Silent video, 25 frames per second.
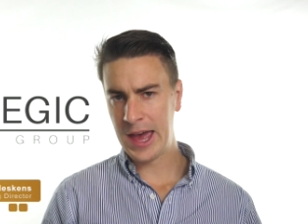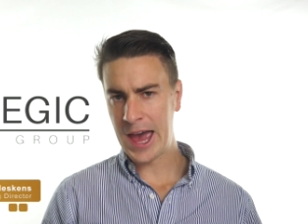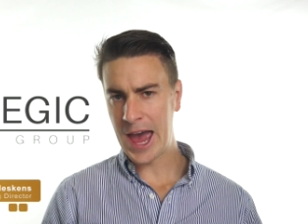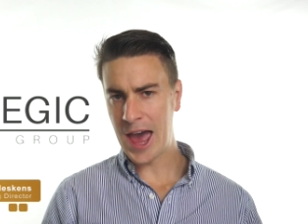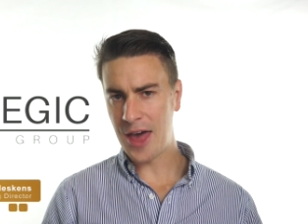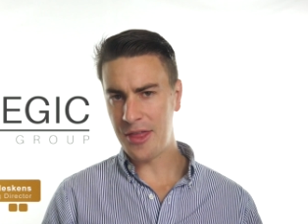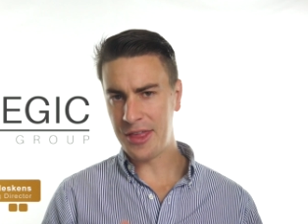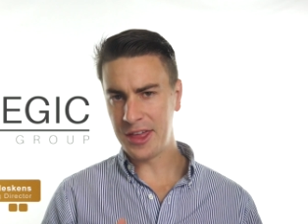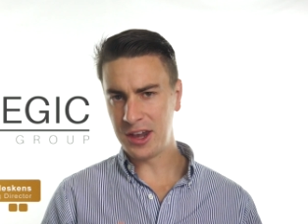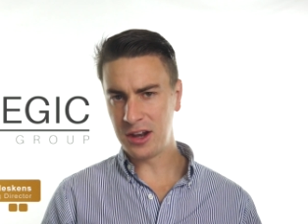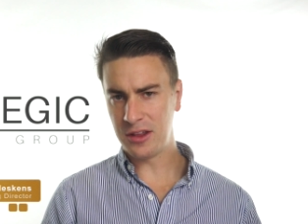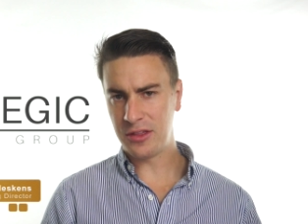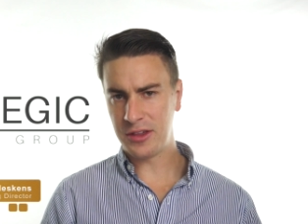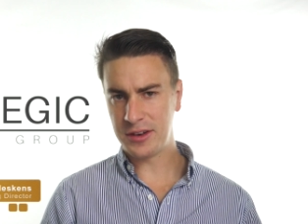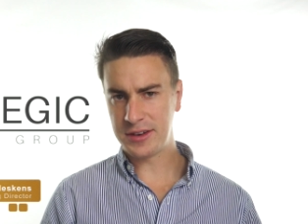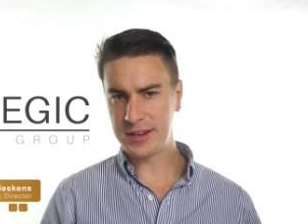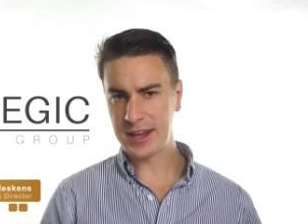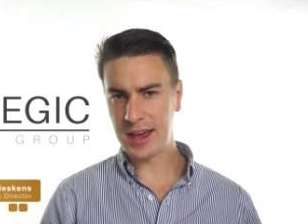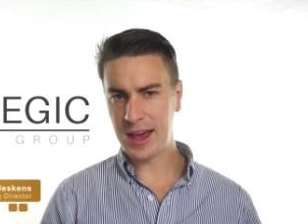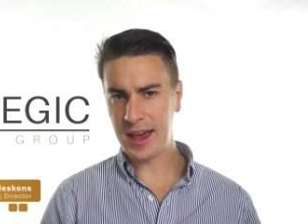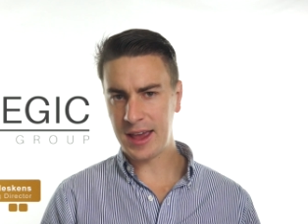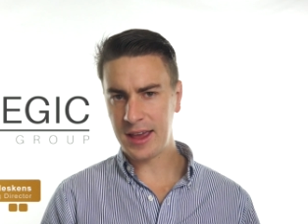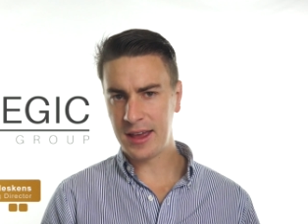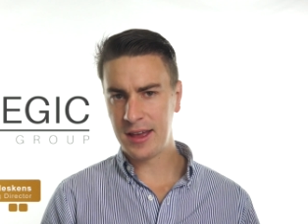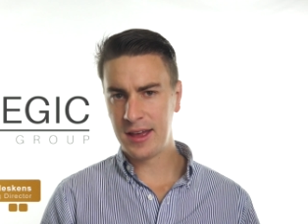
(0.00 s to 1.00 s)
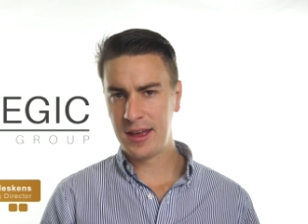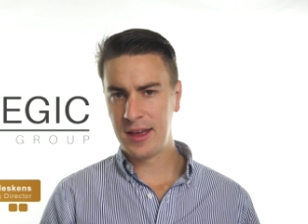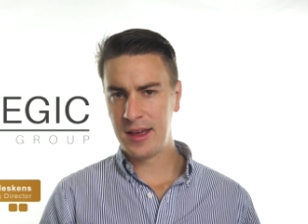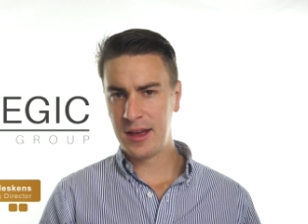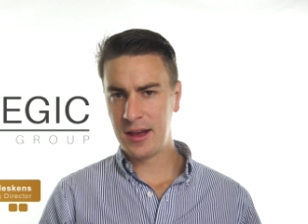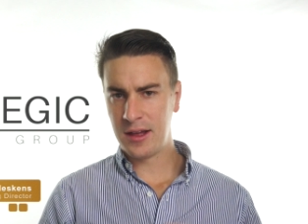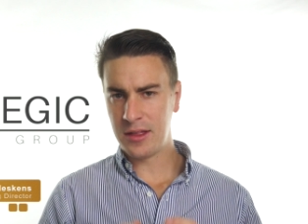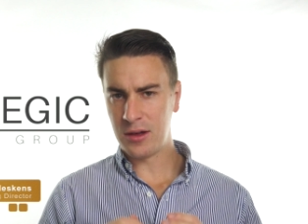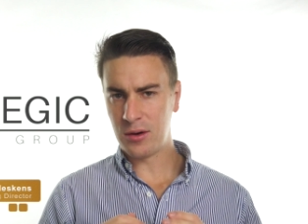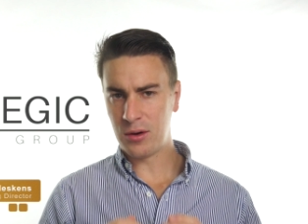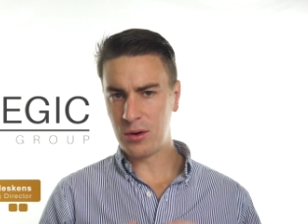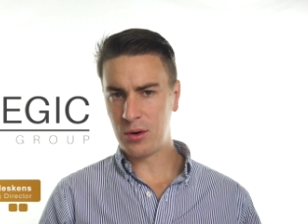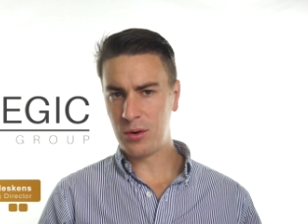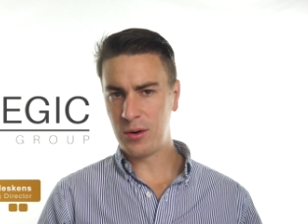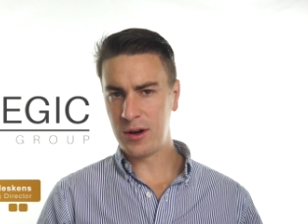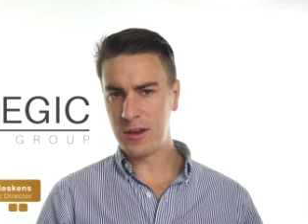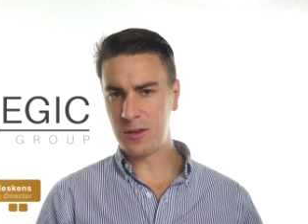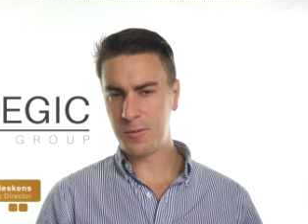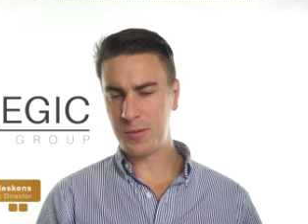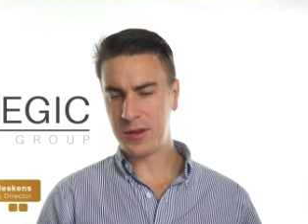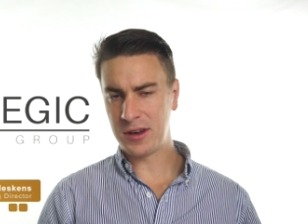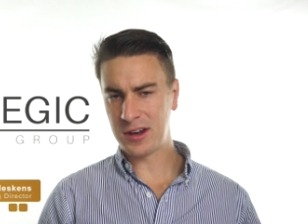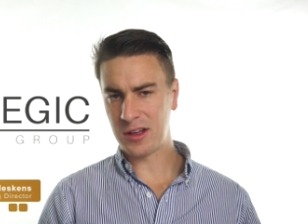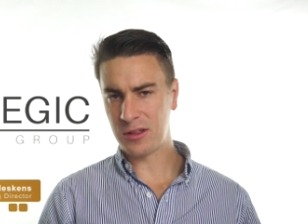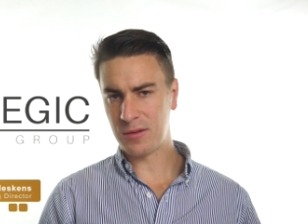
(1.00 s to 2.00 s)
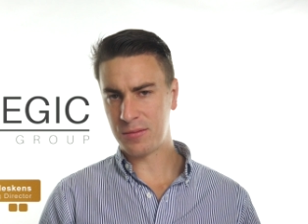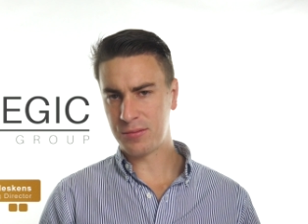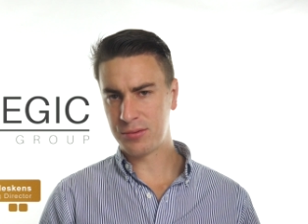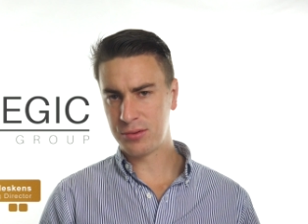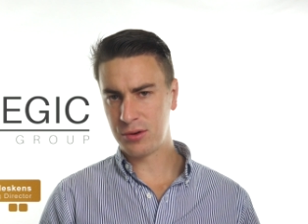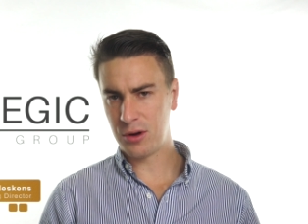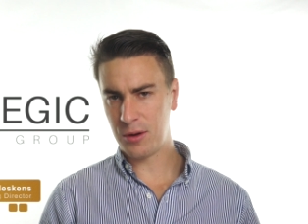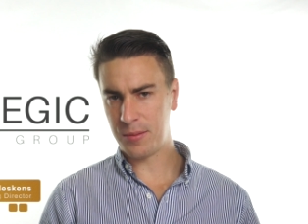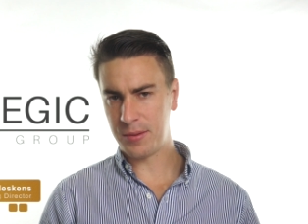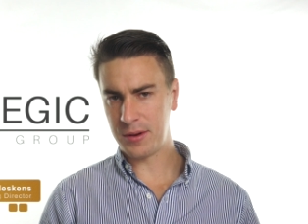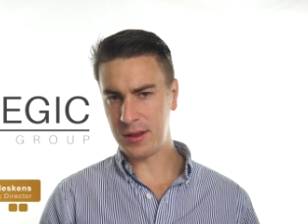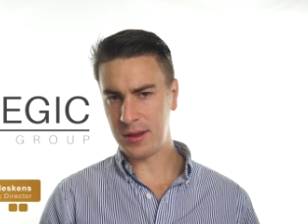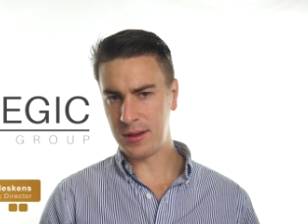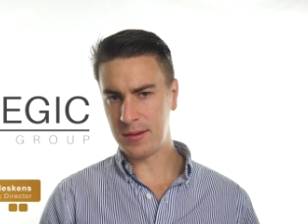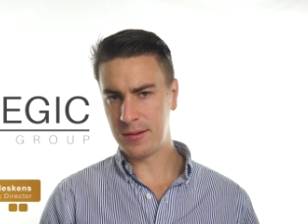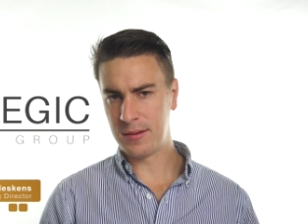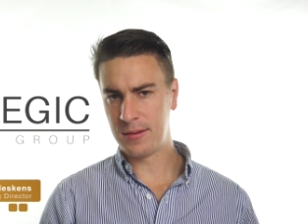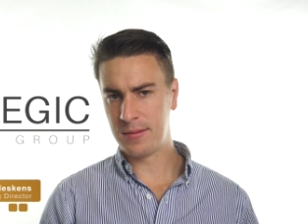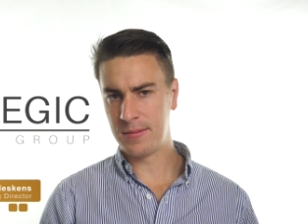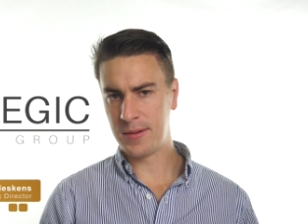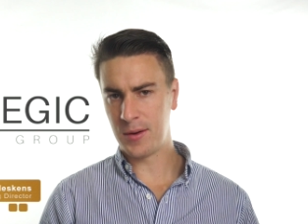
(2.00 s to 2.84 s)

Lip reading: At the end of the day, there will always be another property,